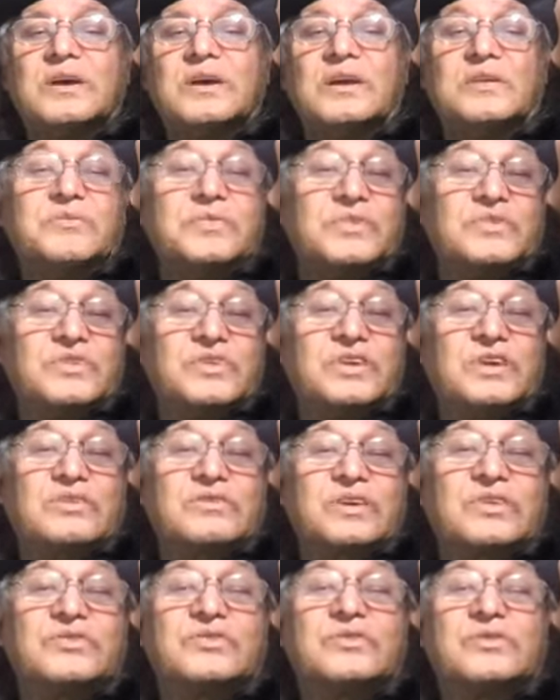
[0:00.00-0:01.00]
and
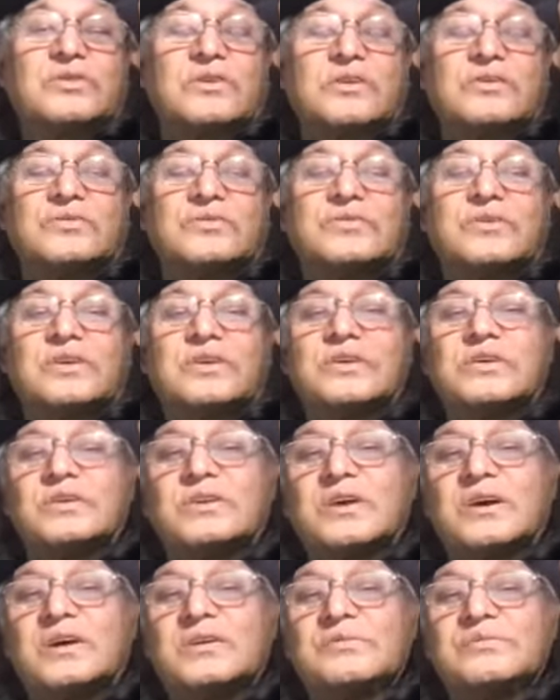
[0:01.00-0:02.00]
visited restaurants
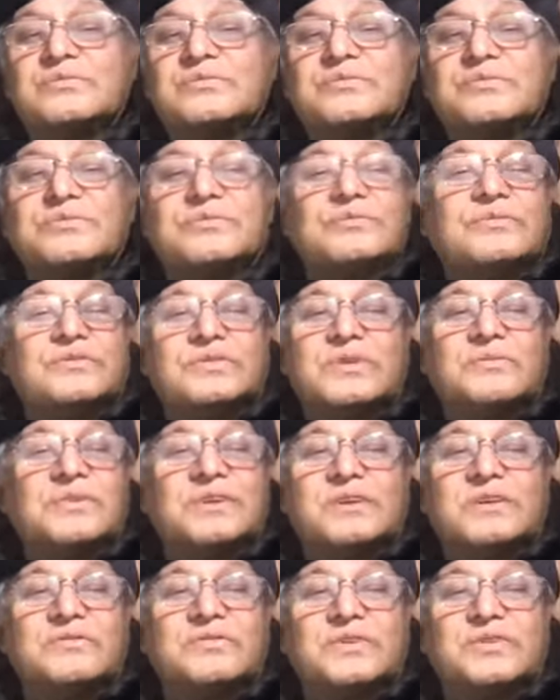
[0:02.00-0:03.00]
and some
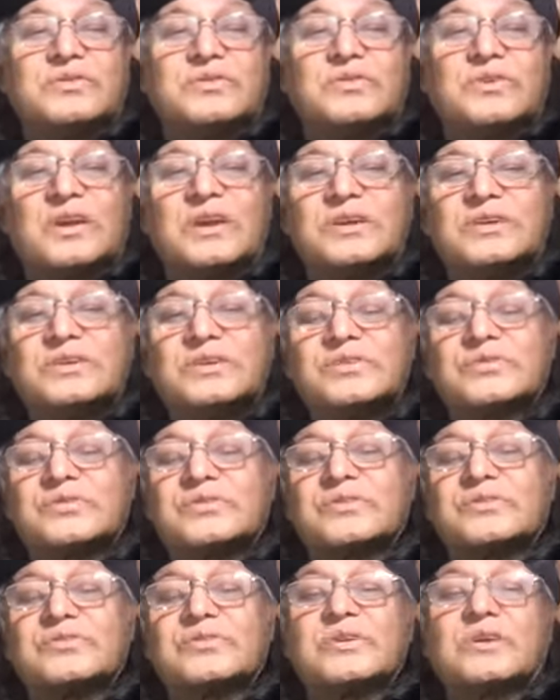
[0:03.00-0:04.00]
individual
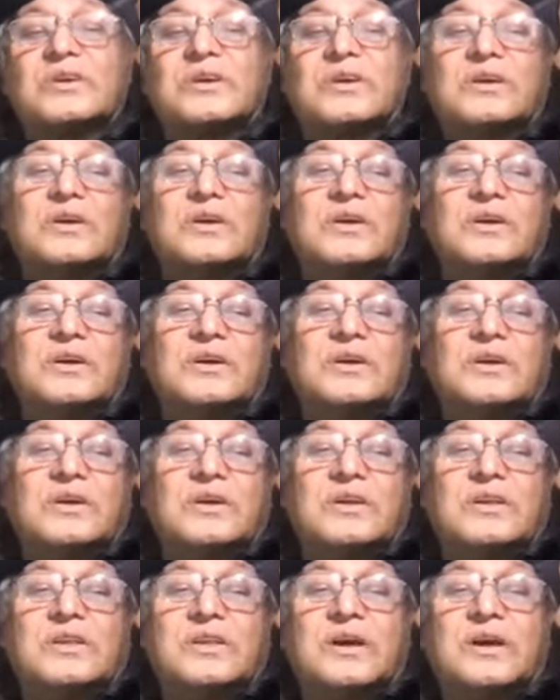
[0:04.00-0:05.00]
addresses
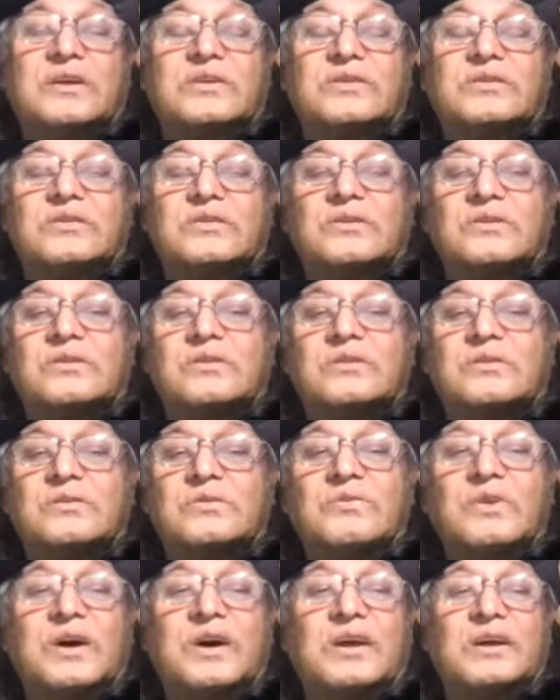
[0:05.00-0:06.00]
that
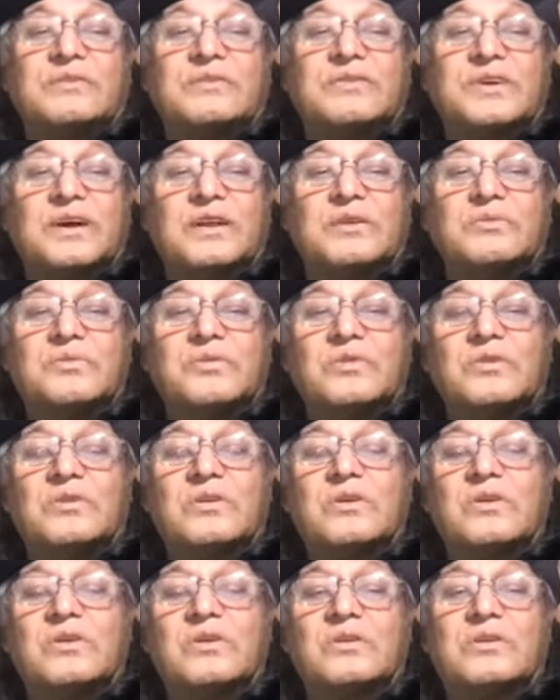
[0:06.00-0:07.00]
were
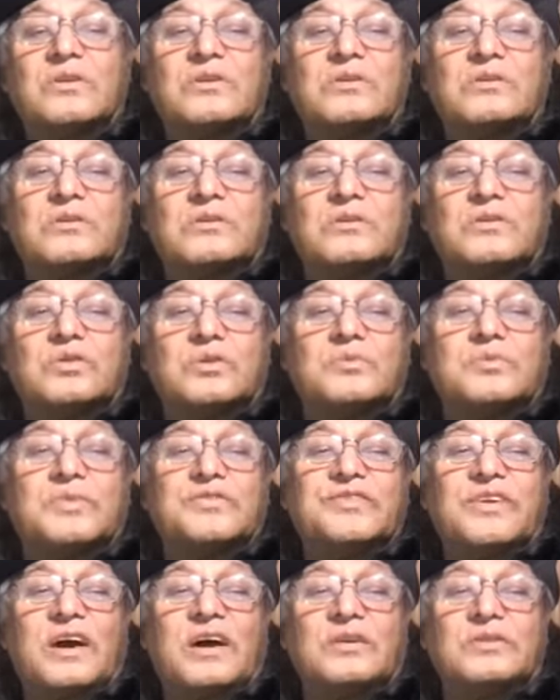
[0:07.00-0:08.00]
available or could
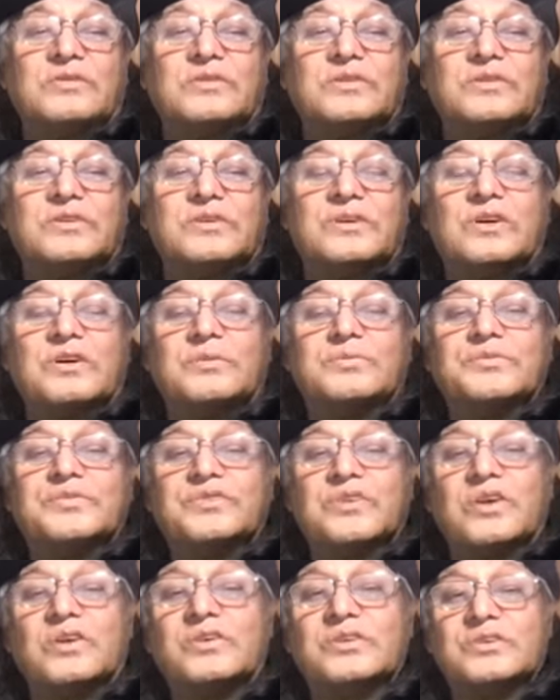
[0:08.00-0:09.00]
be found of
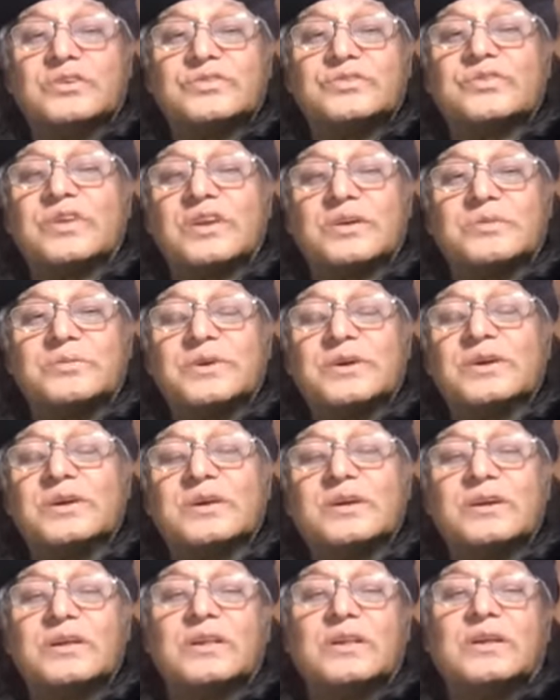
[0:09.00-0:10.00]
Silotis living
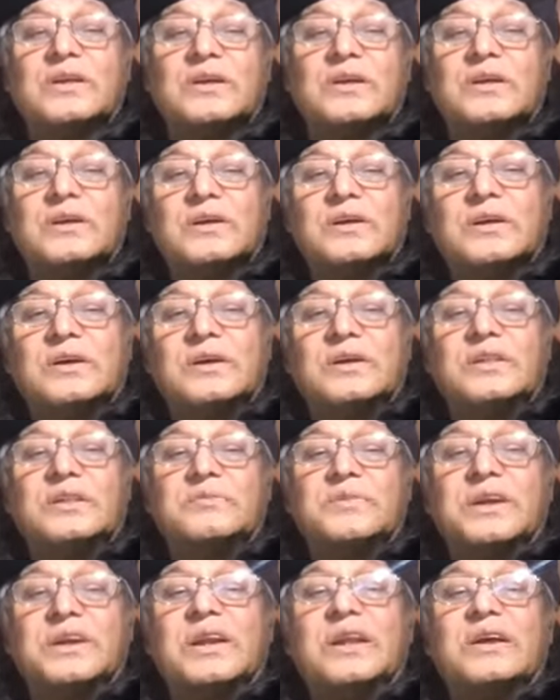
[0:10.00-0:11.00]
in the
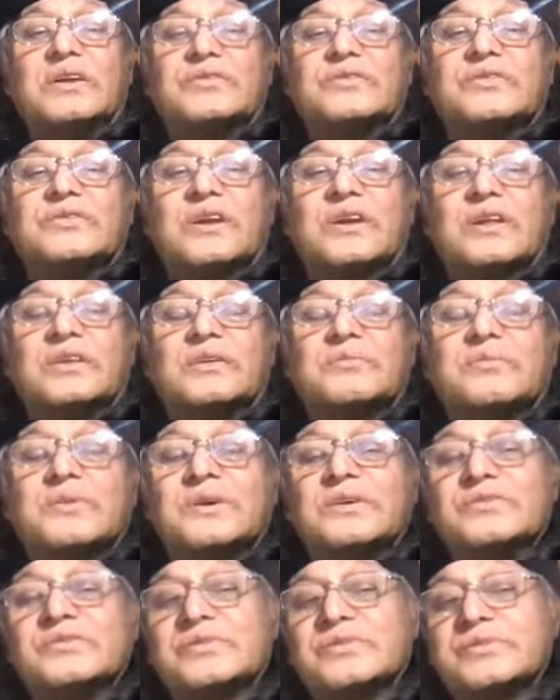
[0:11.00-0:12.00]
Midlands and other
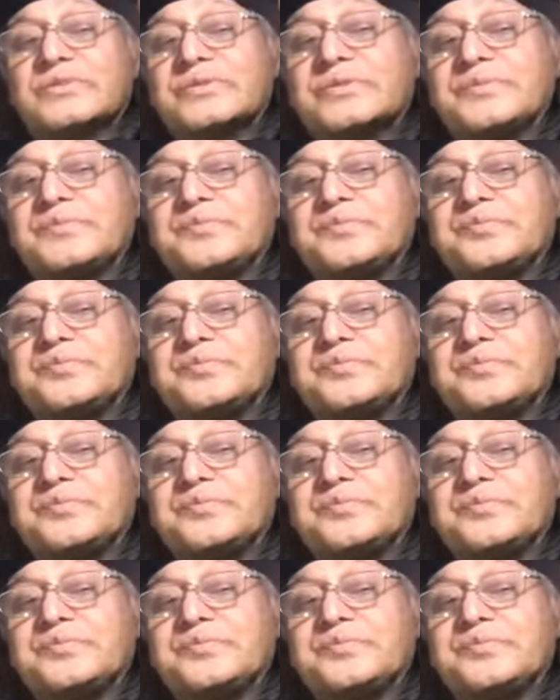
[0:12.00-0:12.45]
places.